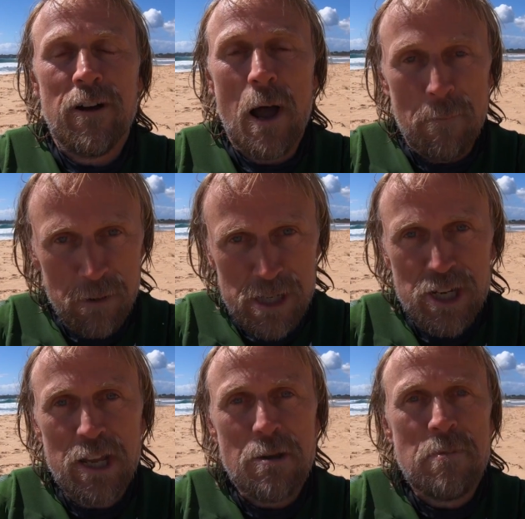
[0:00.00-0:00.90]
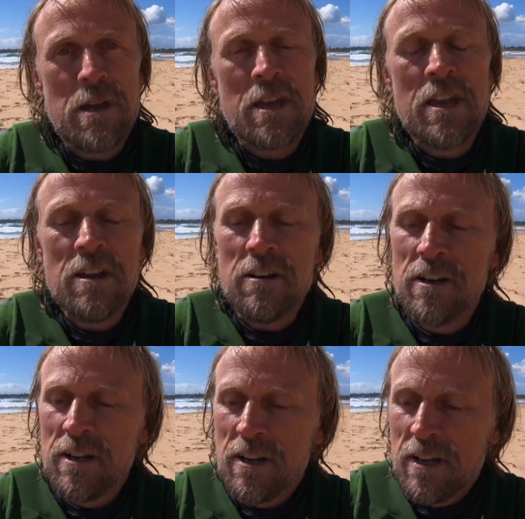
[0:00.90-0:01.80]
I appreciate you being here.
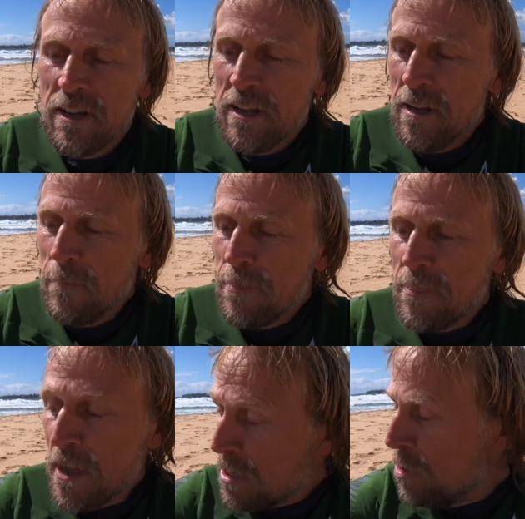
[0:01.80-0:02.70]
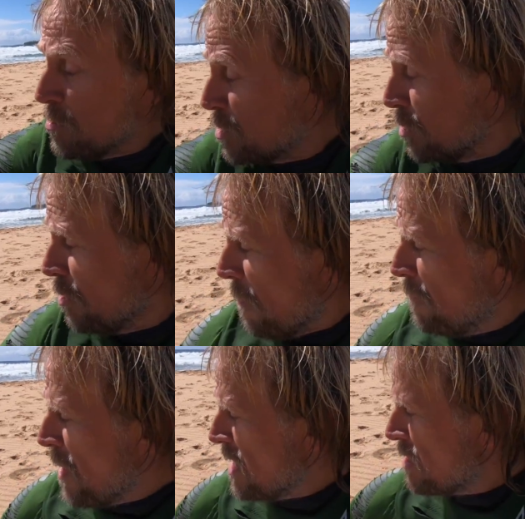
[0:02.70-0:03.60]
Thank you to
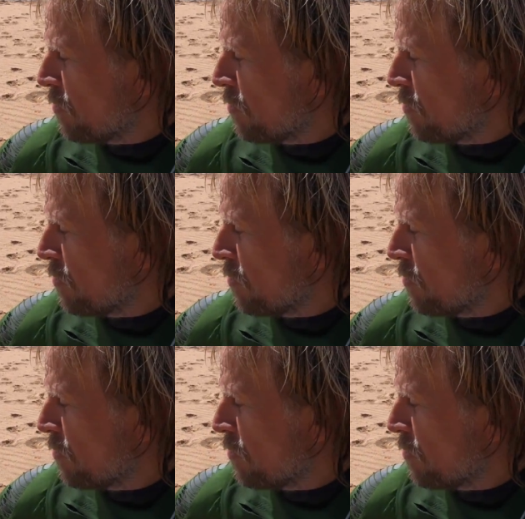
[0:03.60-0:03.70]
Benny